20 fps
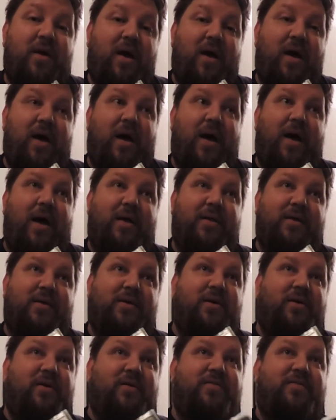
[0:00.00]
and
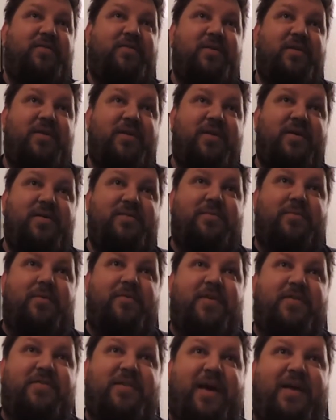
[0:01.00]
of course some
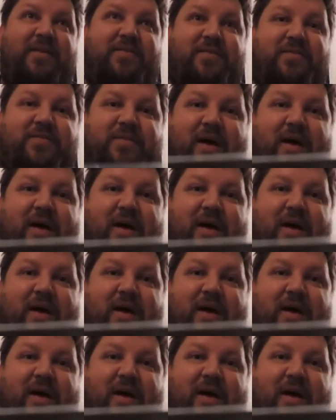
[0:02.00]
of his later